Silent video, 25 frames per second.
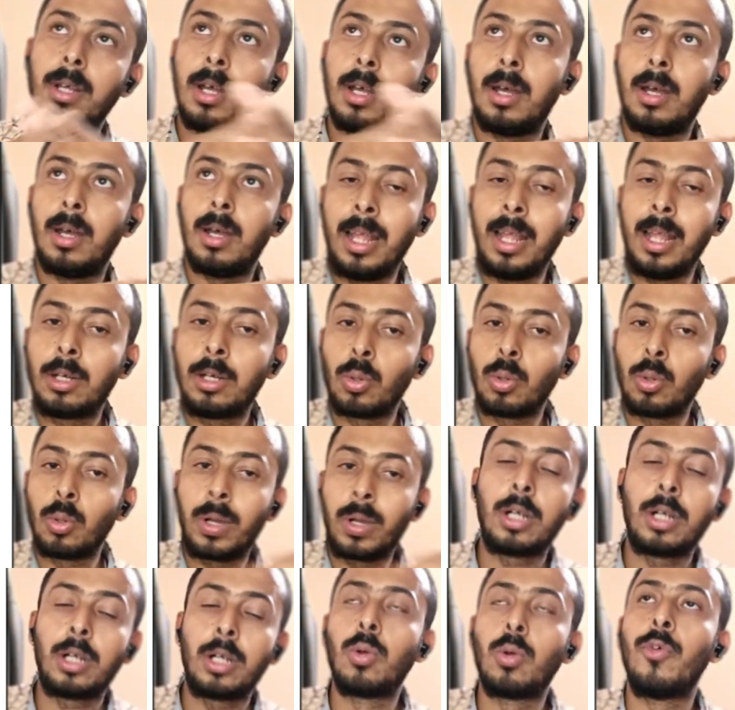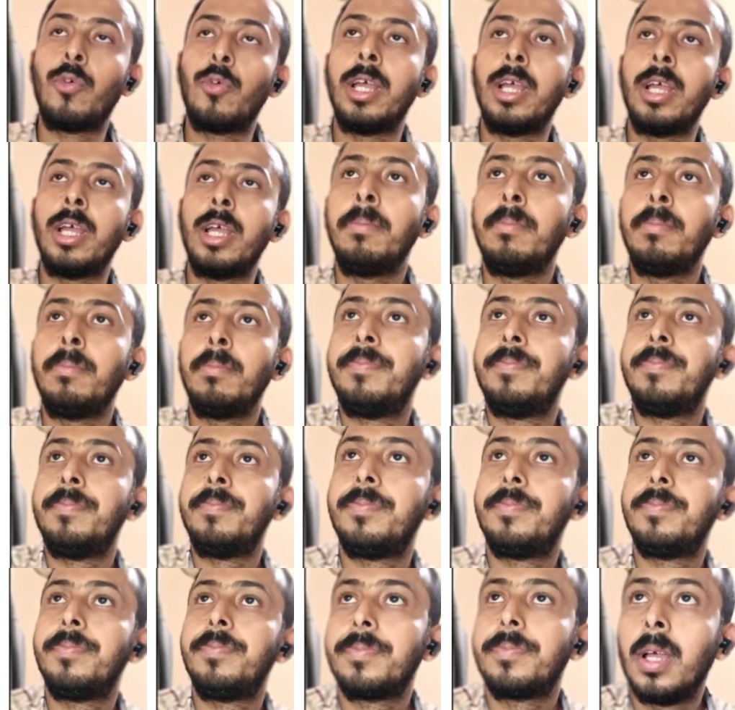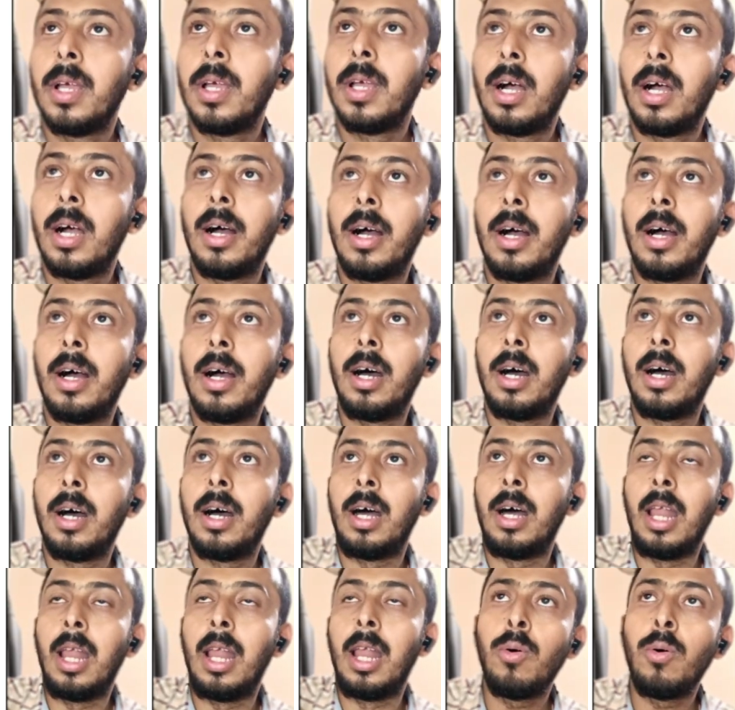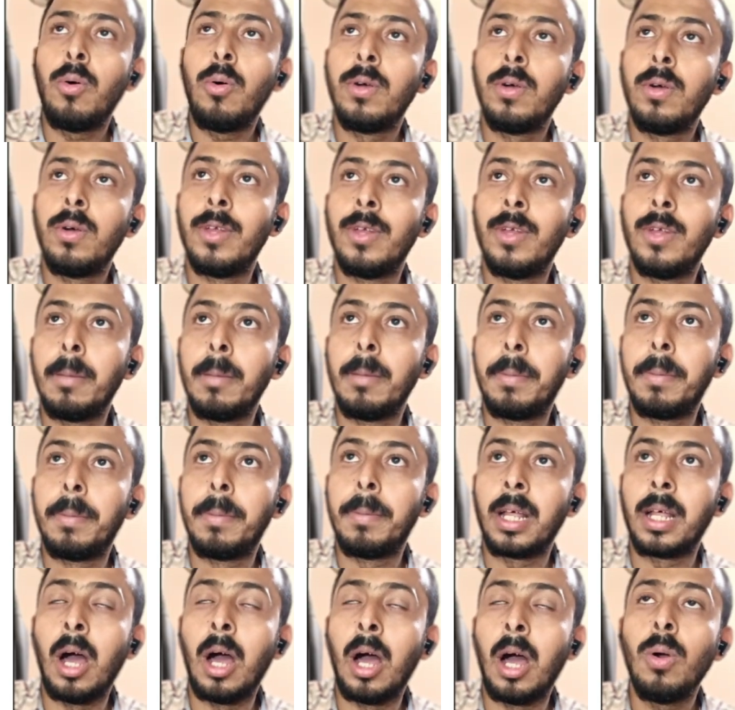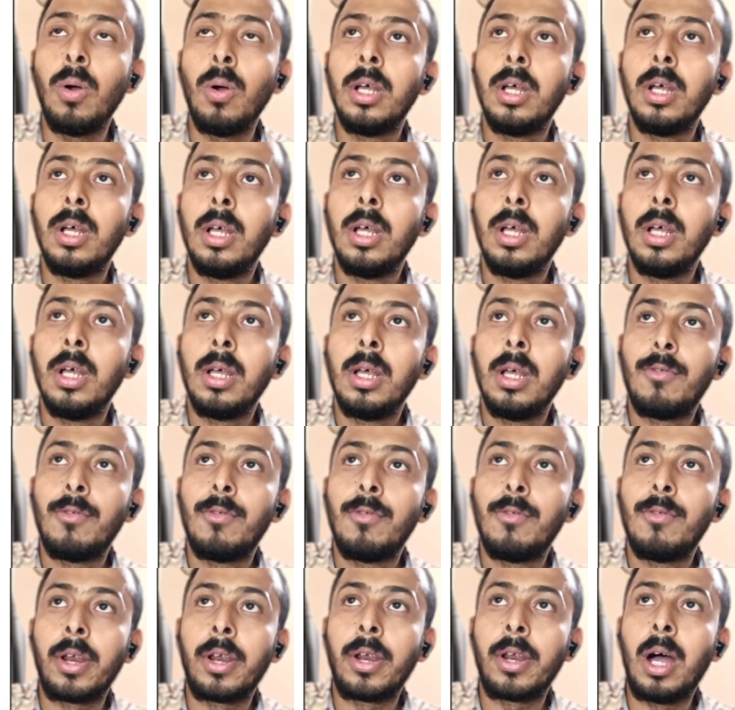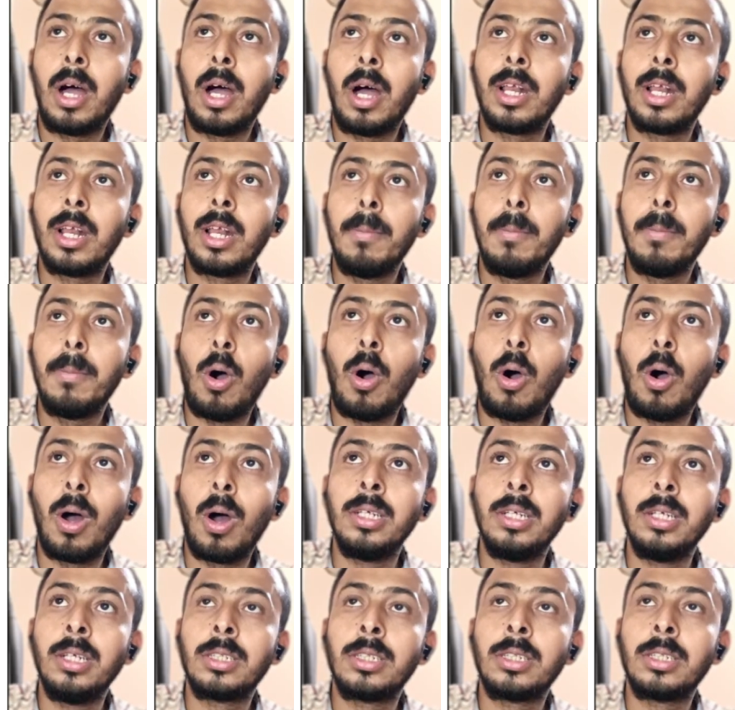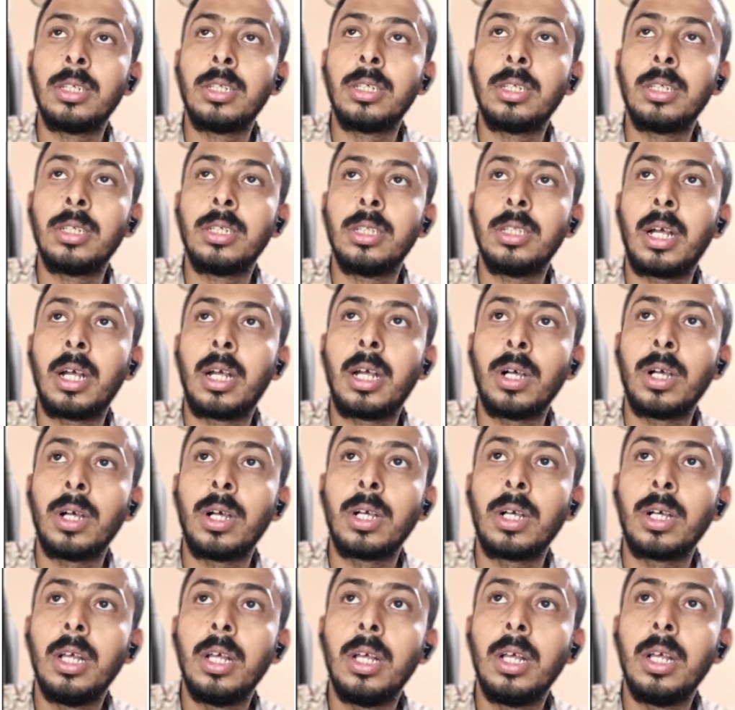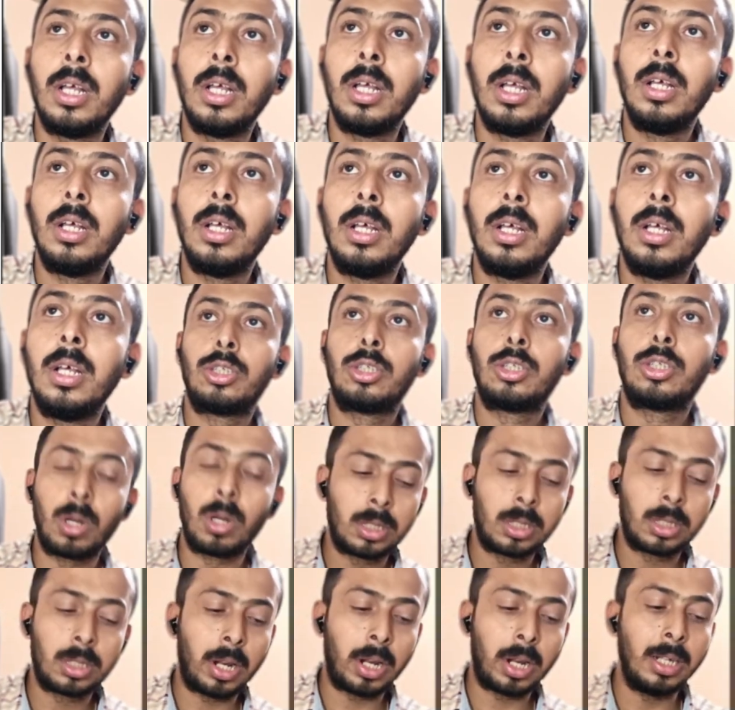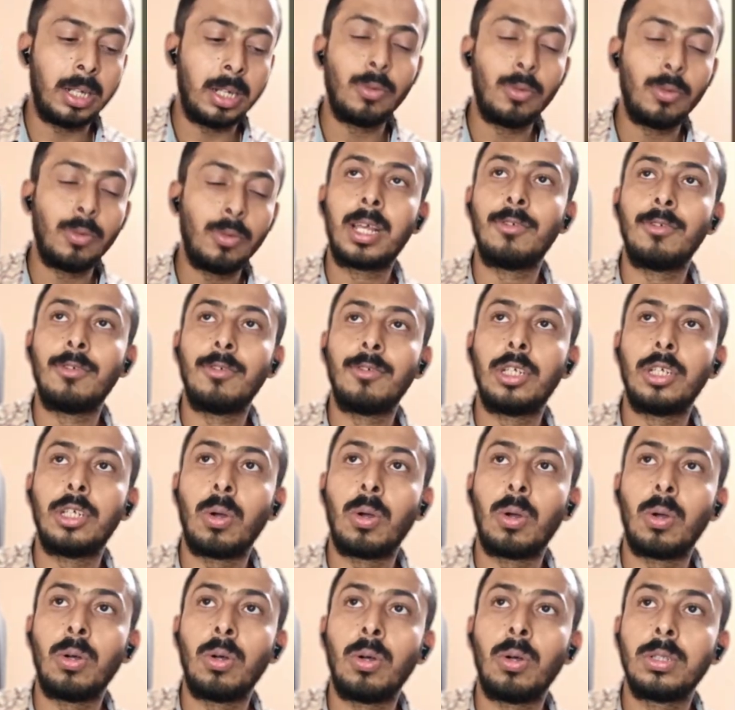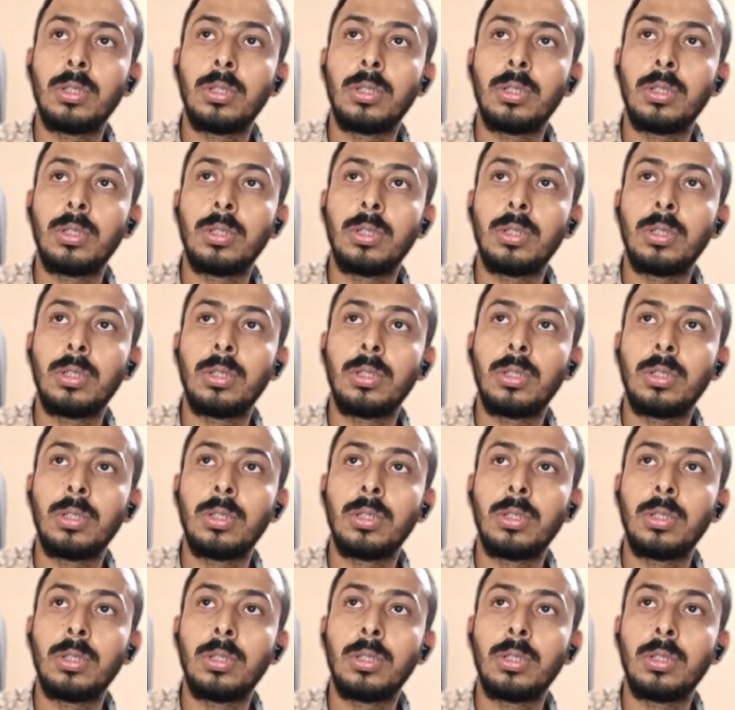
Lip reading: like to connect to VM. Allow, we'll keep it allow. For now, we'll keep all instance in the network. Source range will give 0.